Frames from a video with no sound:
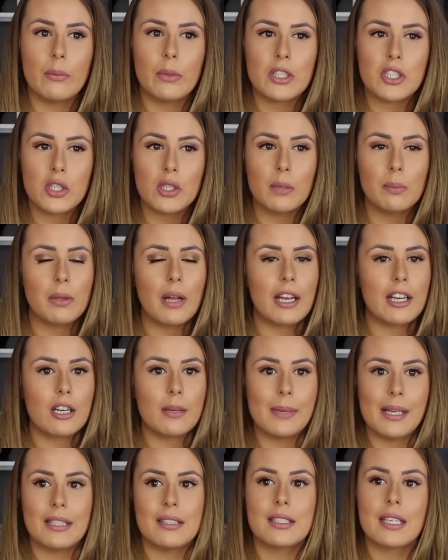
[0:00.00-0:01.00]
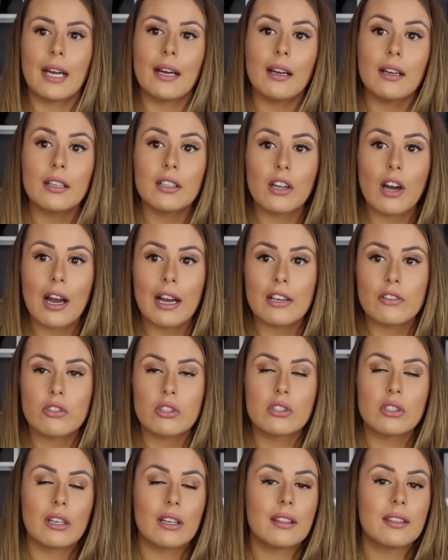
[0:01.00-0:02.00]
then once you apply your mascara, your eyes
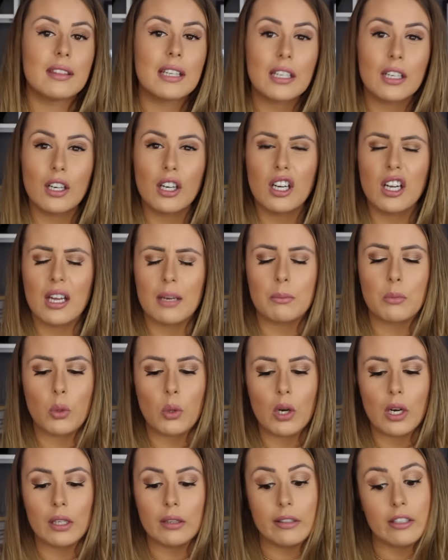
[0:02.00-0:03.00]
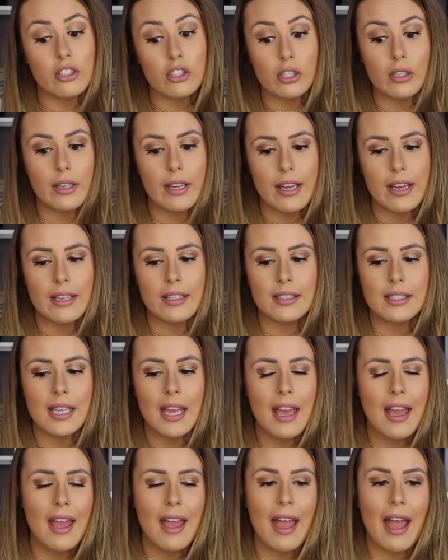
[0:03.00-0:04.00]
just look thicker and more more luxurious
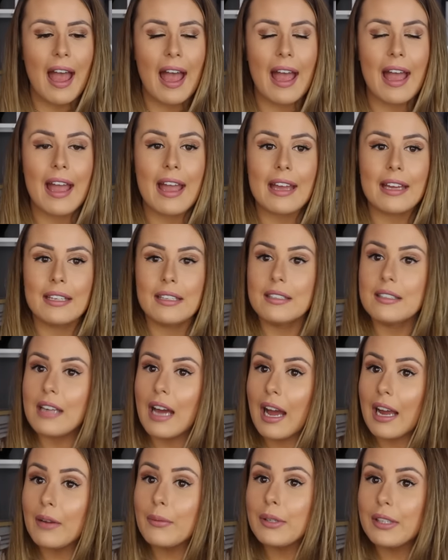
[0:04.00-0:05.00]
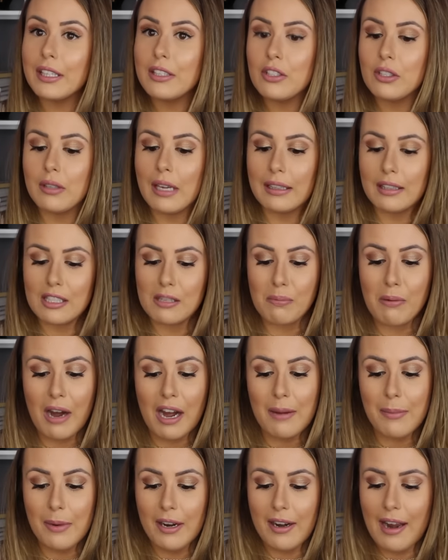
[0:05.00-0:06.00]
and I really do like this
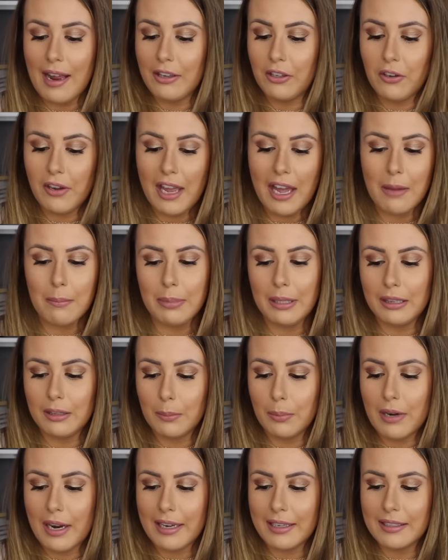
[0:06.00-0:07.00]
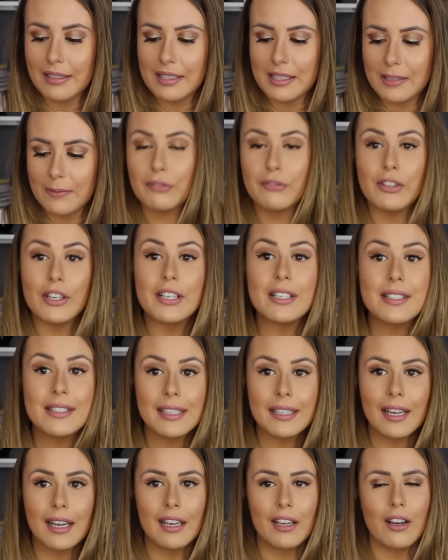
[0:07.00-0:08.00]
primer and you can beat the price. The first
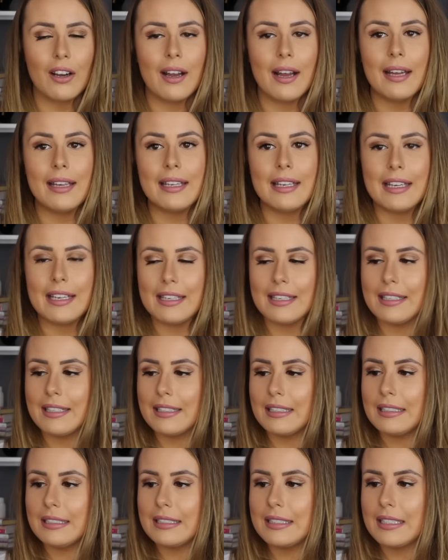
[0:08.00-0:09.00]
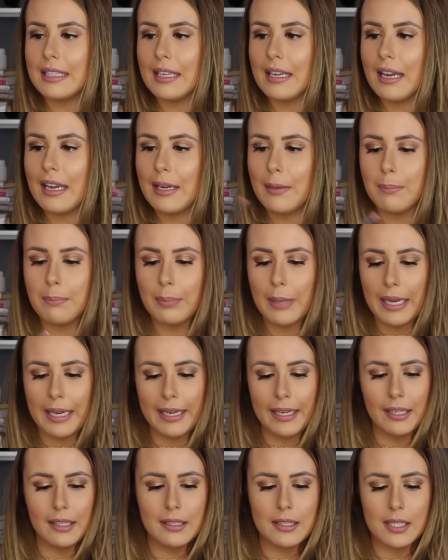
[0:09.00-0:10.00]
thing I got is a
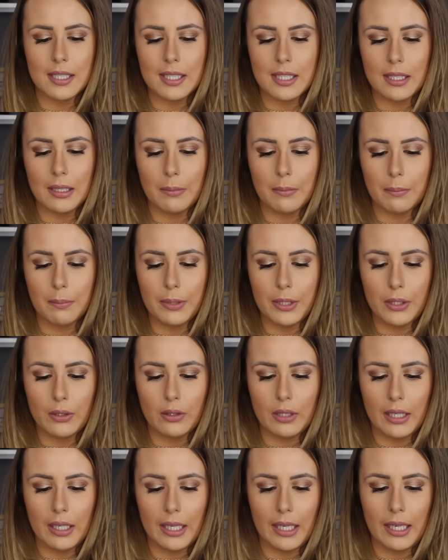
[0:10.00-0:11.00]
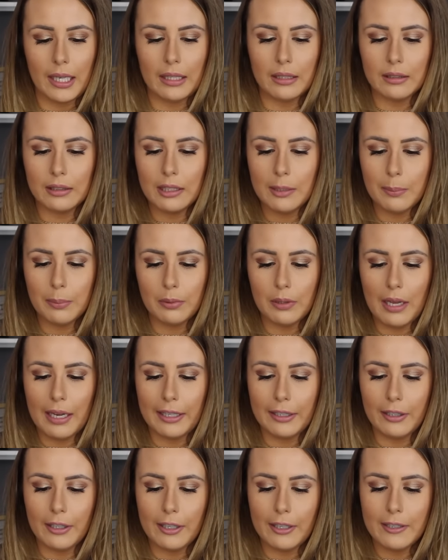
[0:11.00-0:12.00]
Bite Beauty lip
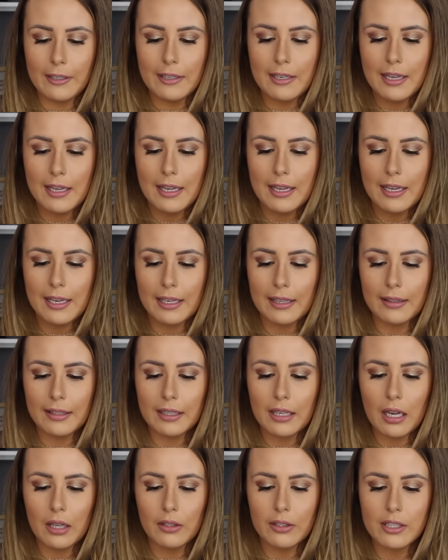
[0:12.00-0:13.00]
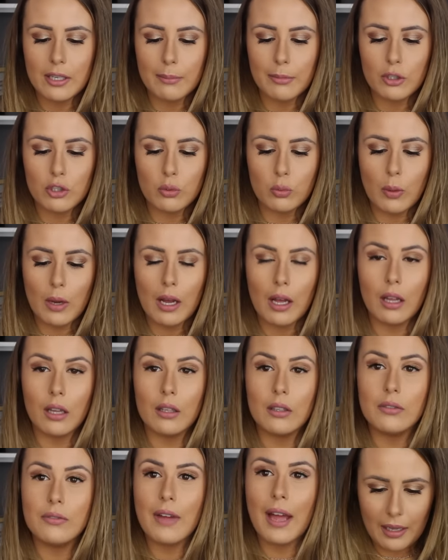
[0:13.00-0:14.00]
liner in the color number
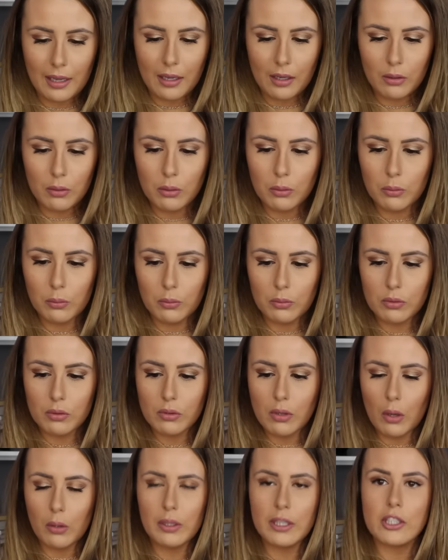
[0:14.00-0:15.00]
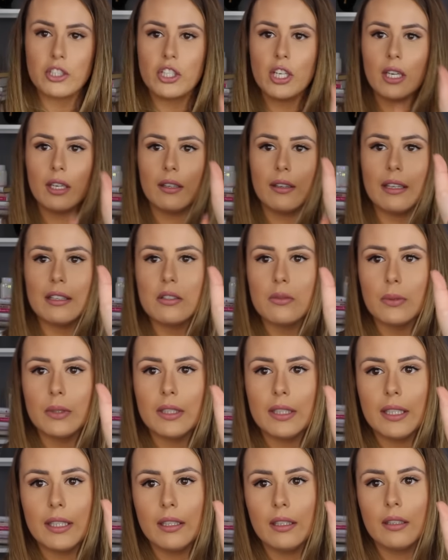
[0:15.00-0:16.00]
12. Oh, holy shit, that's
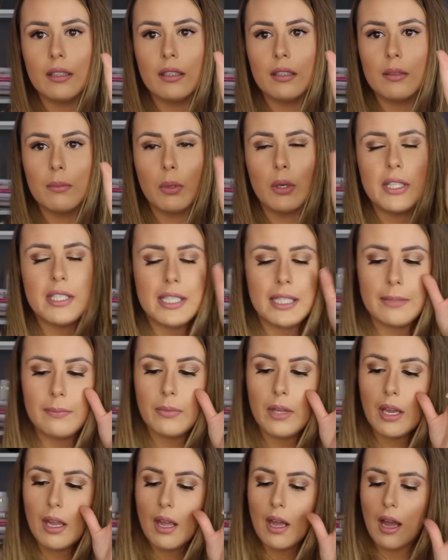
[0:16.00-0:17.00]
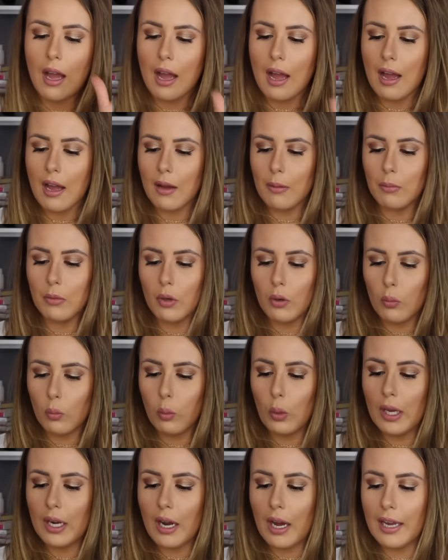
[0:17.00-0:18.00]
really pointy.
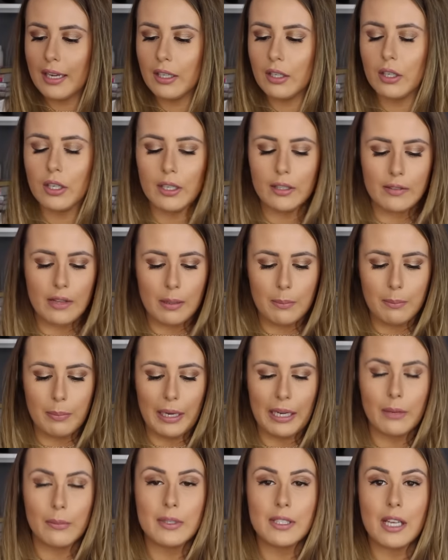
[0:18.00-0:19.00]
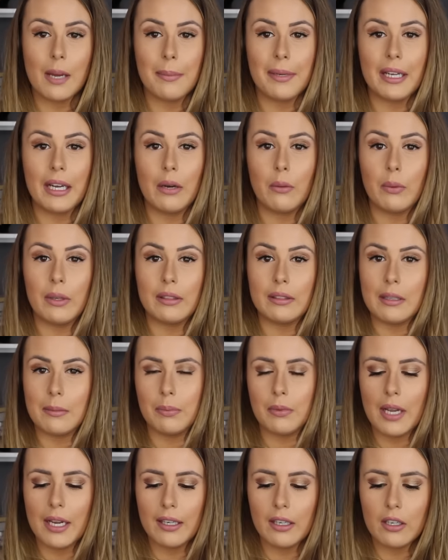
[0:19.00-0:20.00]
Um, when I heard that Bite was coming out with
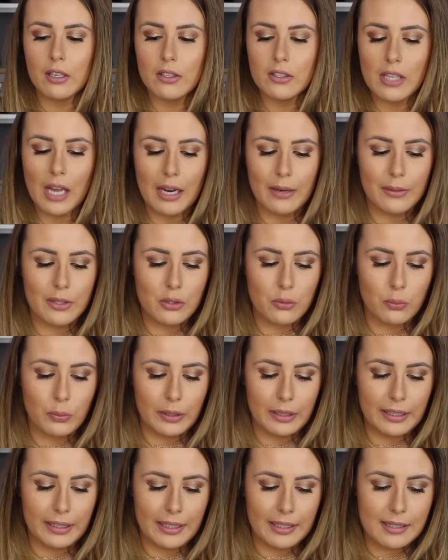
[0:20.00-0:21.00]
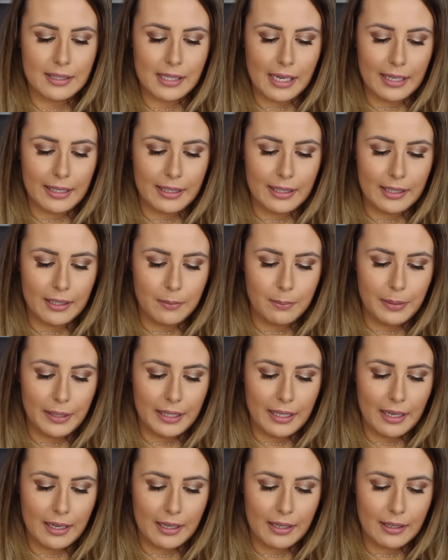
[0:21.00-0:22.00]
lip liners, I was really excited
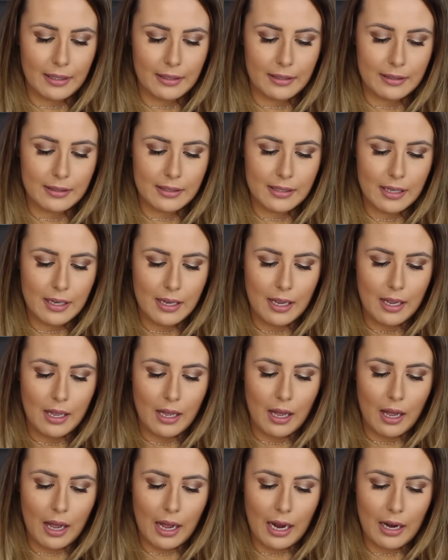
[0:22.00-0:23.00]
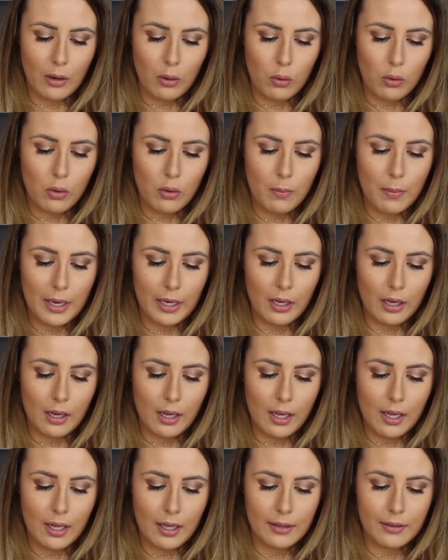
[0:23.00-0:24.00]
because I, oh my
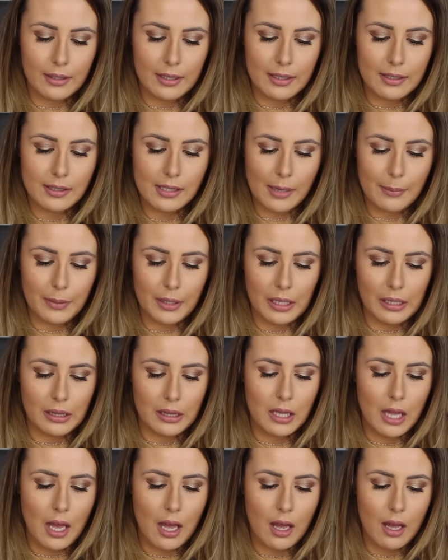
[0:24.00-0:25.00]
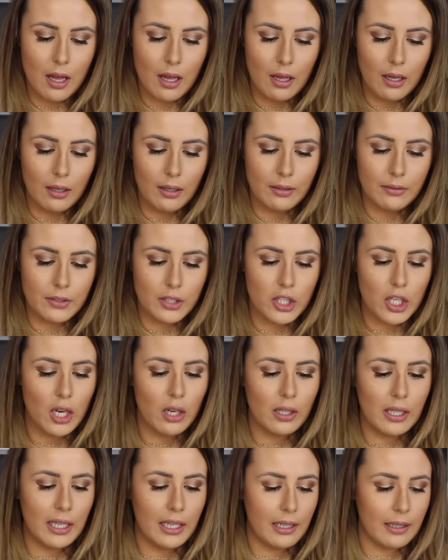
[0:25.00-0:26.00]
god, this I'm gonna love.
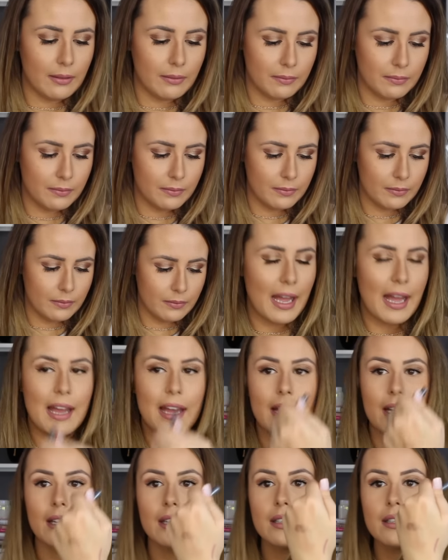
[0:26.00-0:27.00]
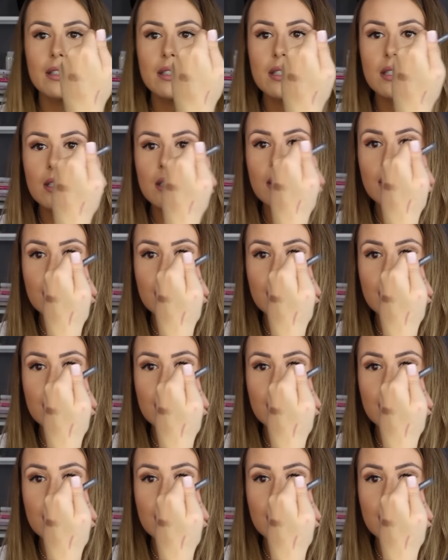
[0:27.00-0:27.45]
Toni! And